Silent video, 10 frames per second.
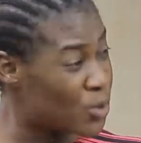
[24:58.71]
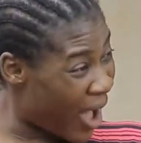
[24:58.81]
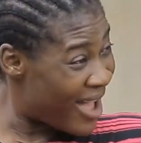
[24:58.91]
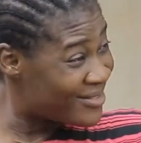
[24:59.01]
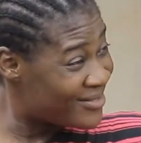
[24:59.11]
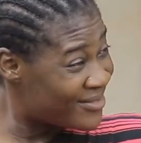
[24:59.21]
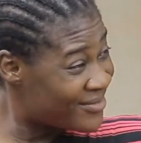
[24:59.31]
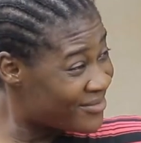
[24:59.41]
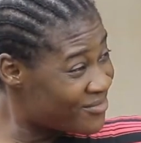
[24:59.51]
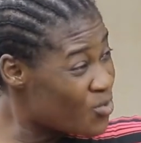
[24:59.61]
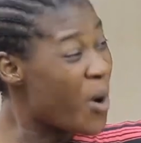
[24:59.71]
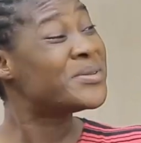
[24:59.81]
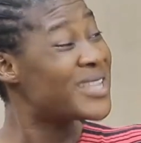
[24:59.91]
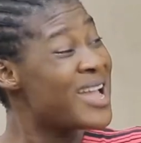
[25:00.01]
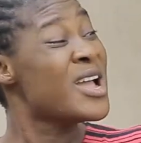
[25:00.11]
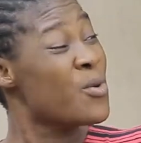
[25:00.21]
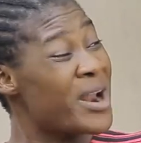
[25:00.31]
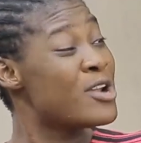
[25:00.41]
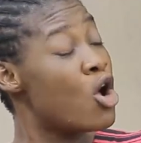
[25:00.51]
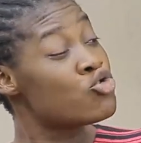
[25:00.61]
This one, we'll be saying,
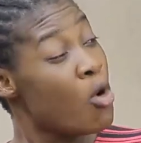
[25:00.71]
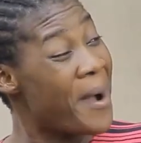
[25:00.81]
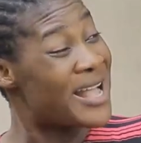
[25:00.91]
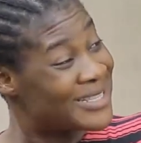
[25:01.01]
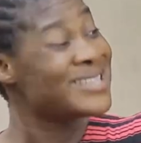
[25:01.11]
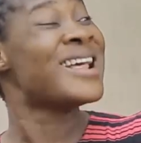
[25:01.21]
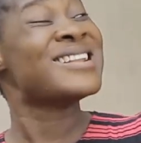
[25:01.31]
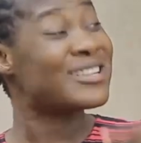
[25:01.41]
when you don't do bad thing,